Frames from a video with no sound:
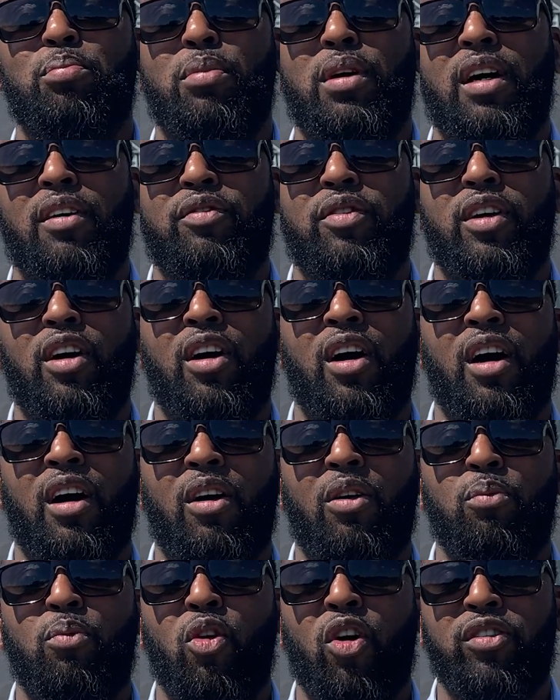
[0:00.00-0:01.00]
month
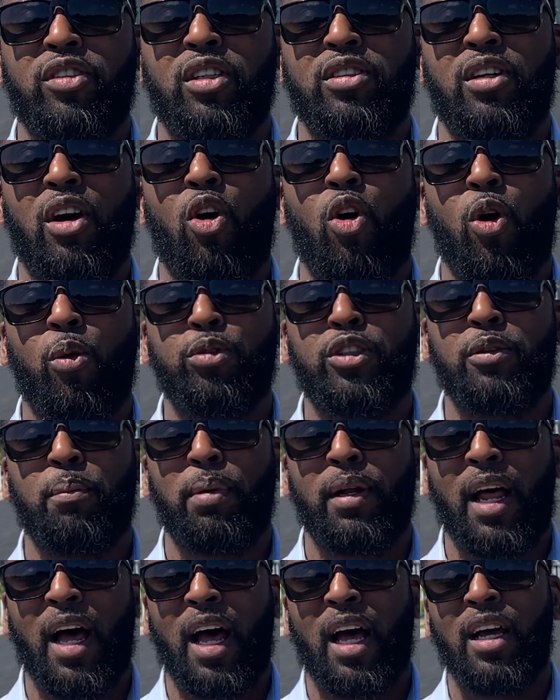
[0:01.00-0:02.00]
worth of home
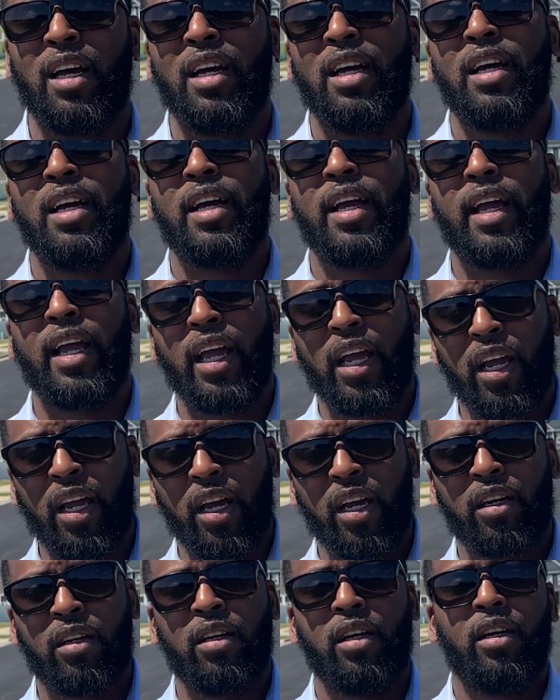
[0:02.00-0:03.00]
supply
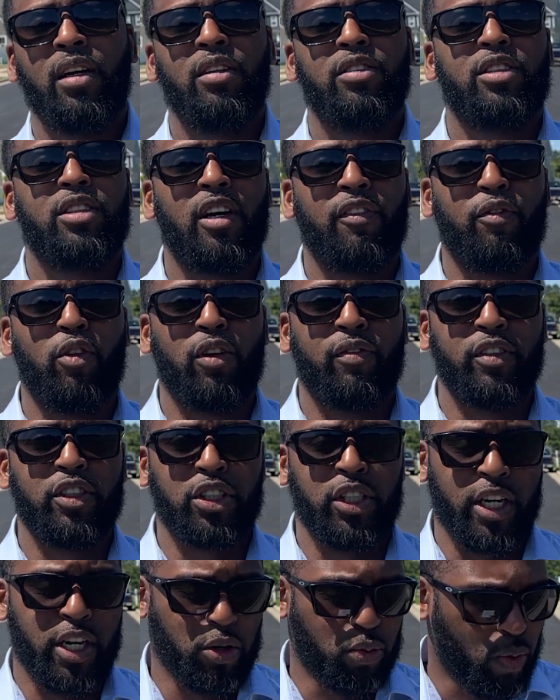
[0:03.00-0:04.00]
in Suffolk,
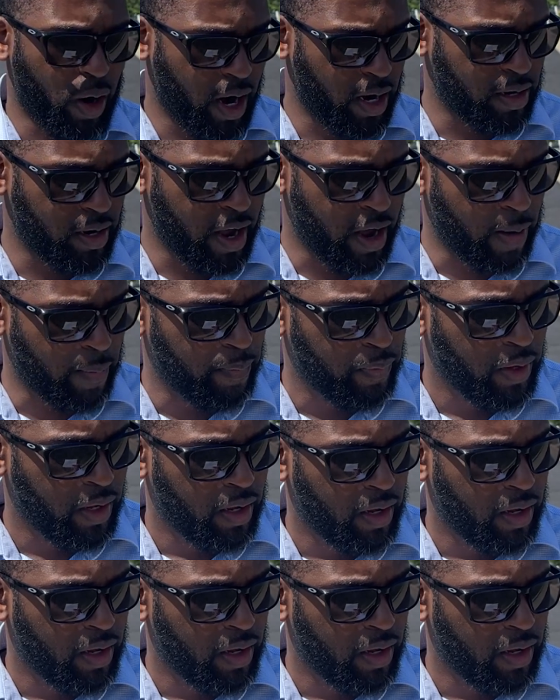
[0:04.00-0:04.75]
Virginia right now.